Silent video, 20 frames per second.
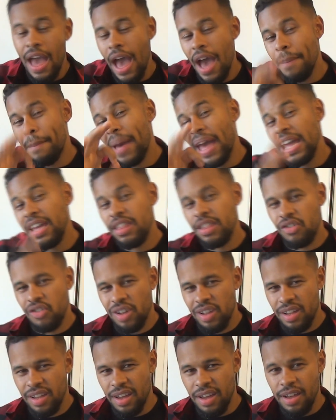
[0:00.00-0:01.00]
a
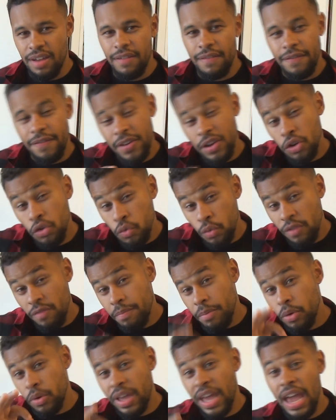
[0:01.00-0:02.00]
pastry filled
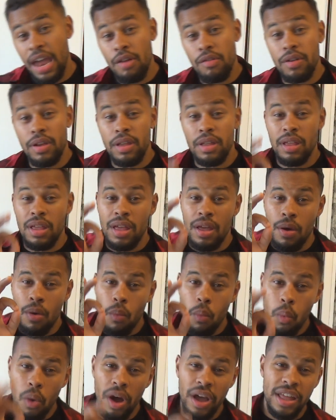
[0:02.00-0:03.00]
with Bulgarian
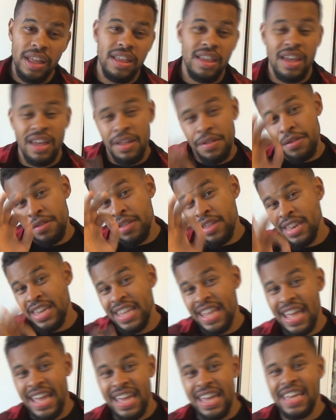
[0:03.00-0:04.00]
white
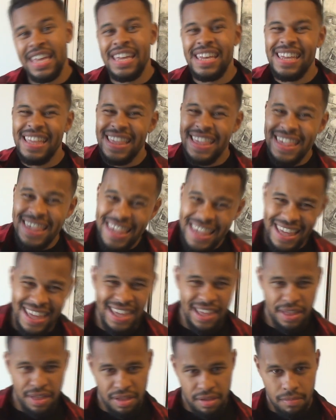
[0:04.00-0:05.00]
Silene
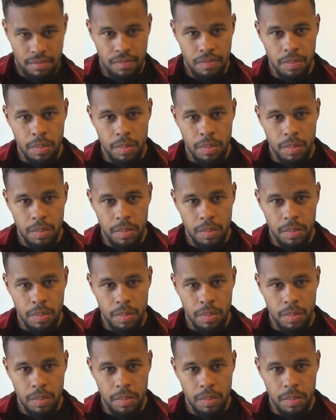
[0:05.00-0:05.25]
cheese.